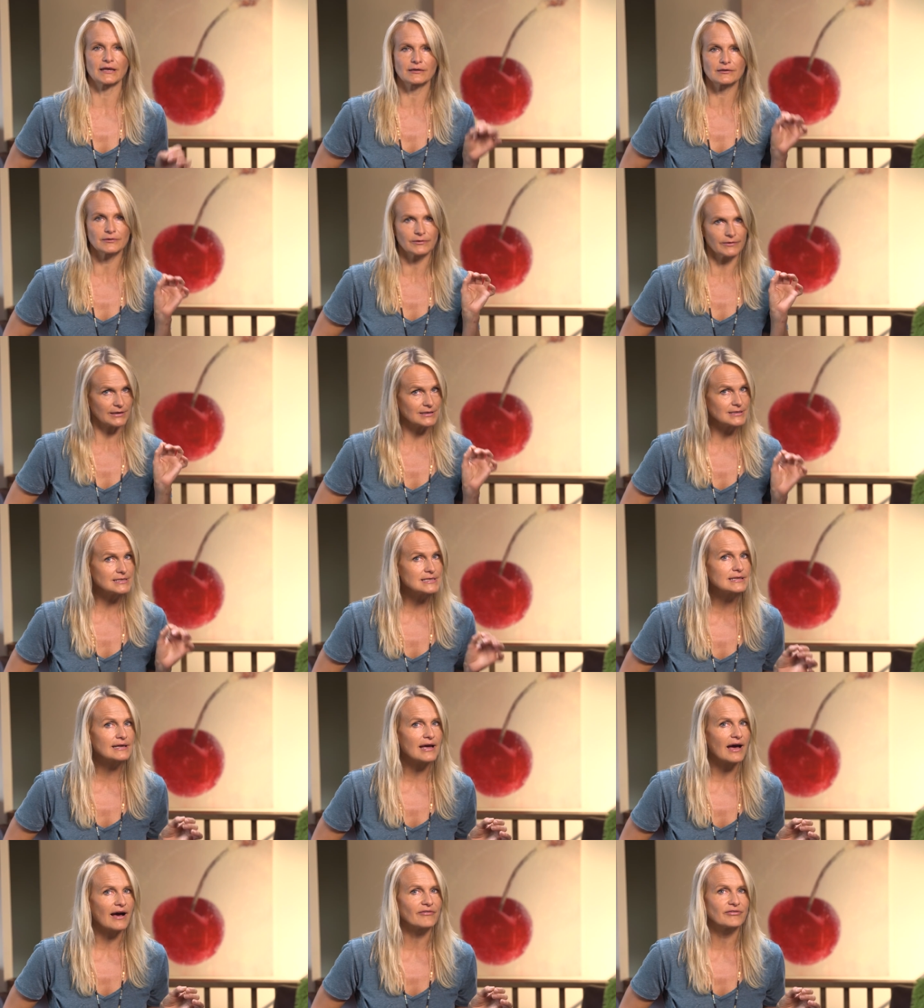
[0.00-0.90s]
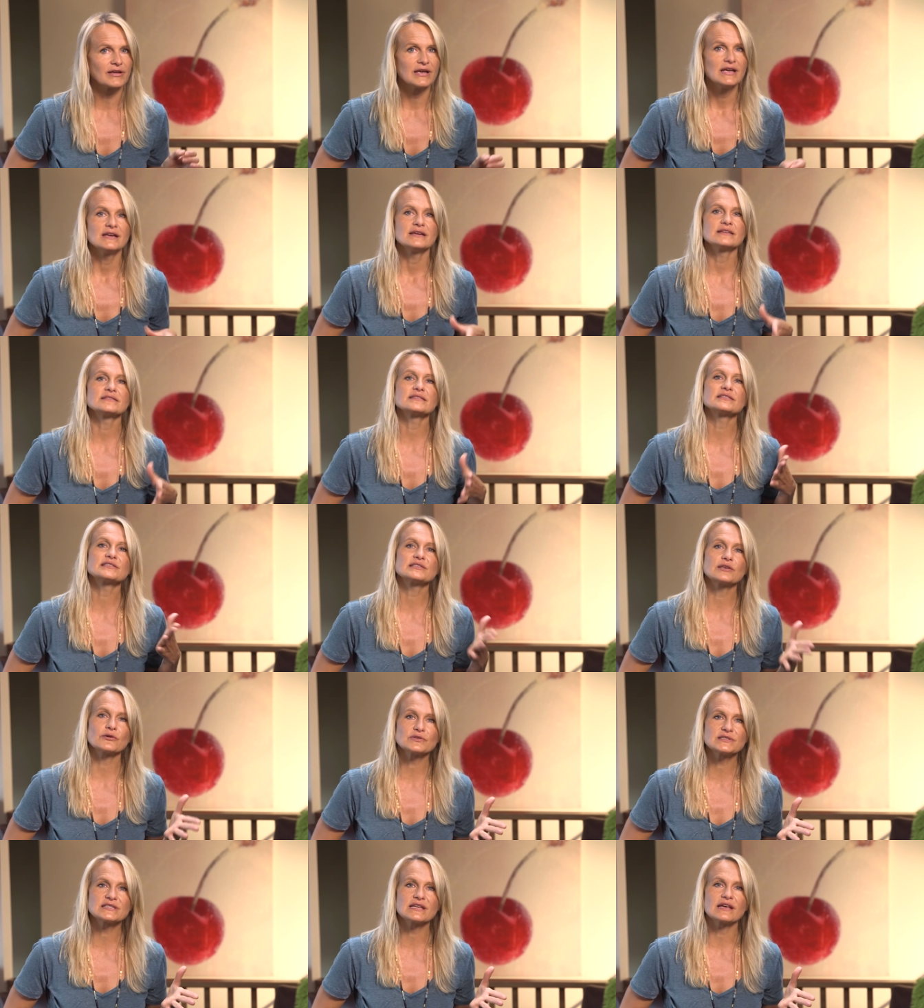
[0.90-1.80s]
including decaf, is
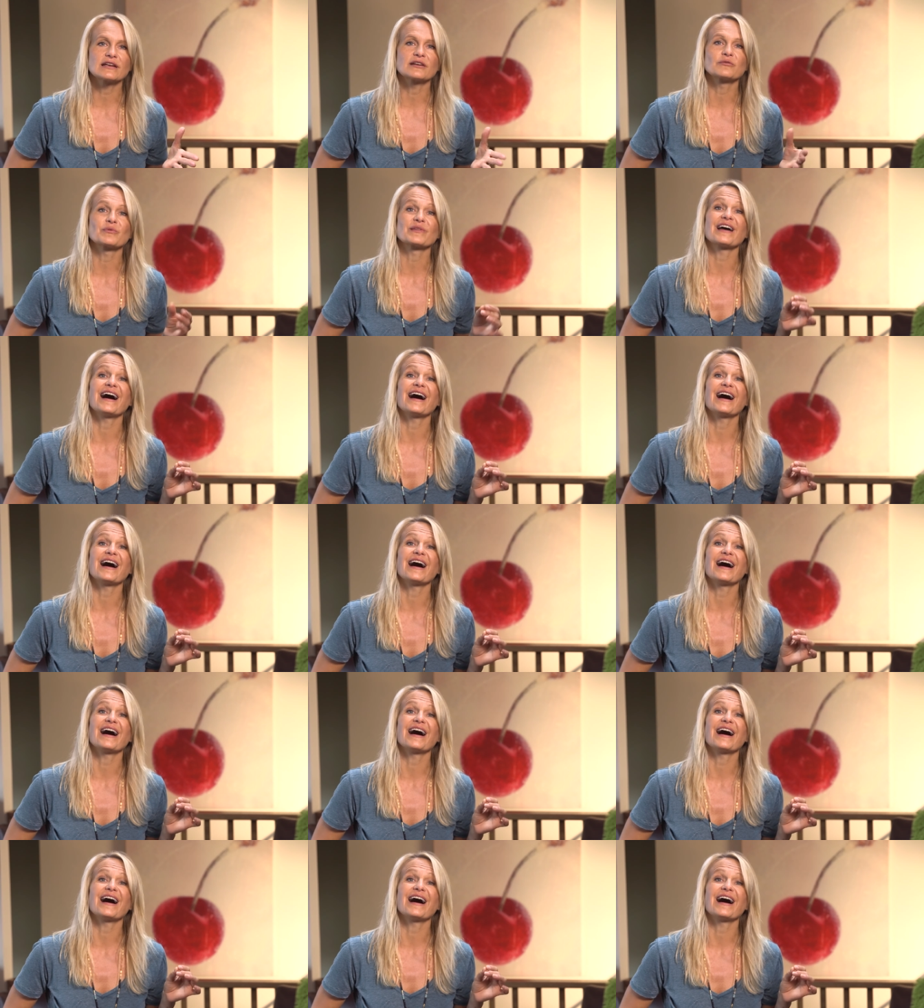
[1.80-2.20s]
associated with